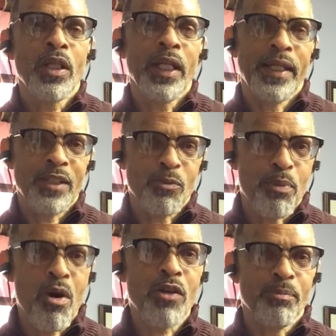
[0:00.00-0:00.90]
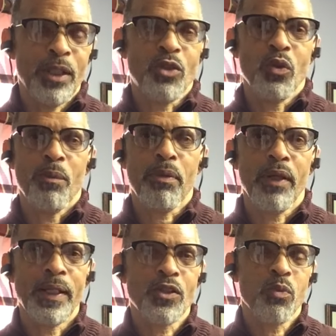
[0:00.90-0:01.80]
it has brought me to a
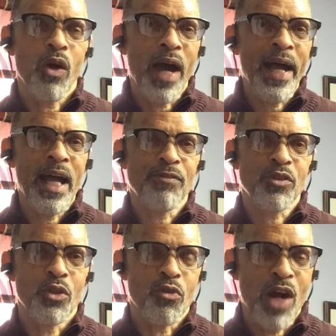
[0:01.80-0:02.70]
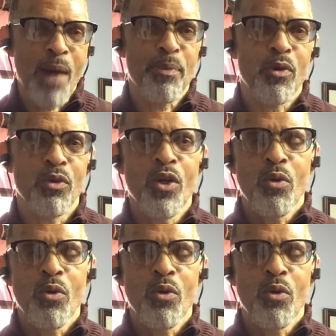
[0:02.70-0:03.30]
place where I have to grapple